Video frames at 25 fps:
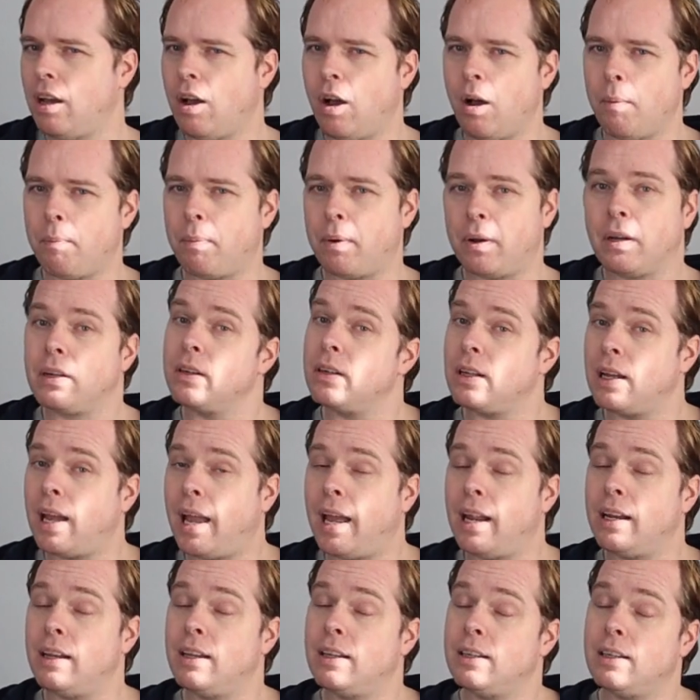up
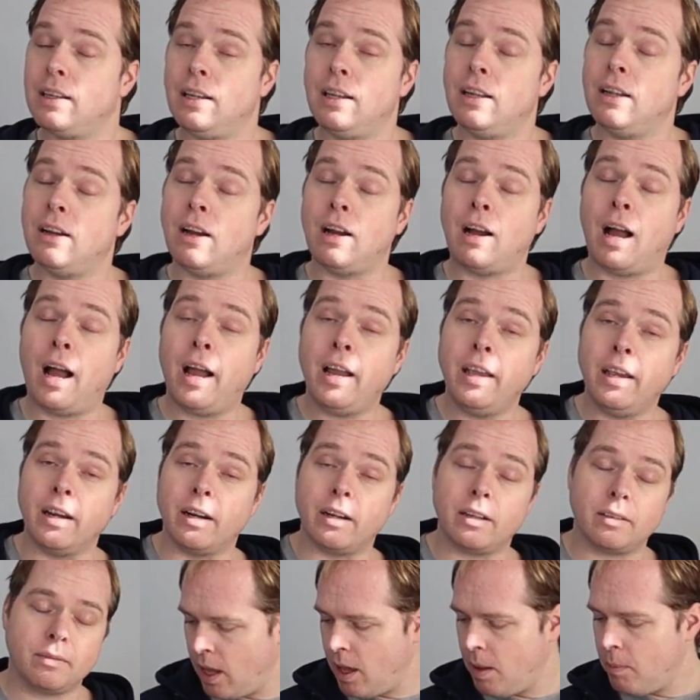and
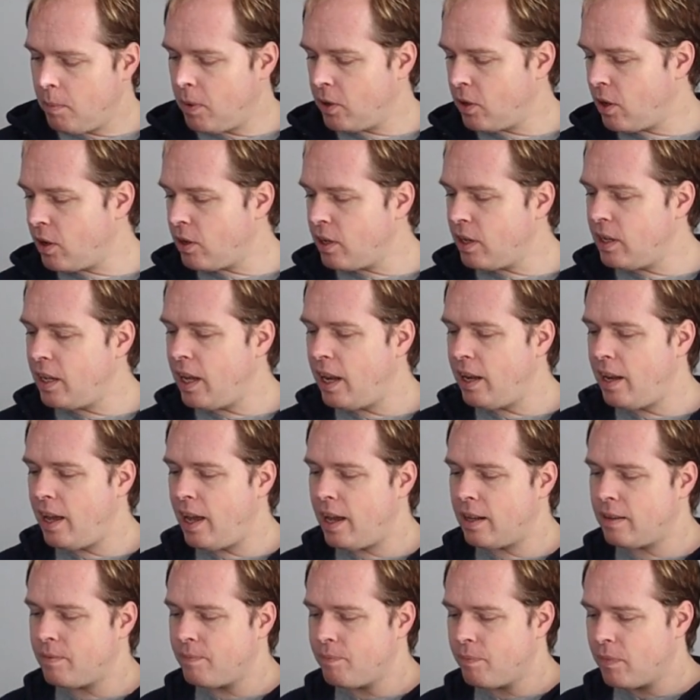higher. But other than
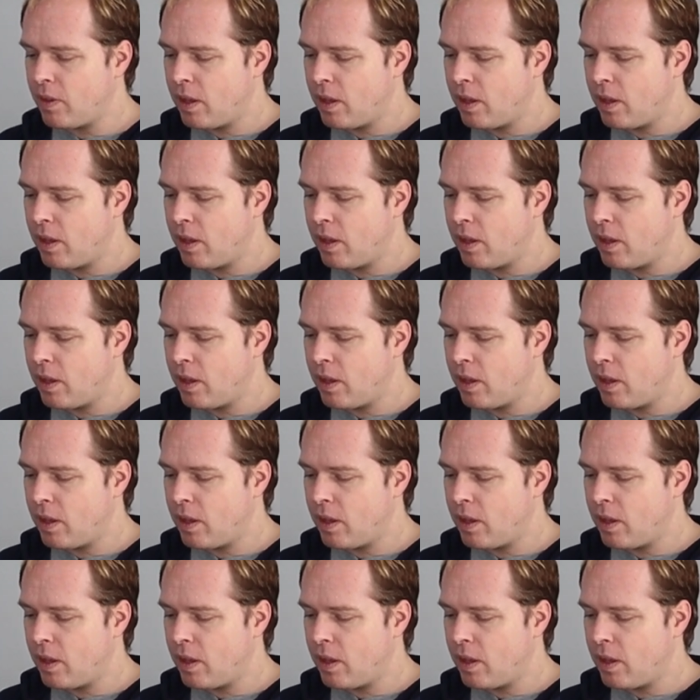that,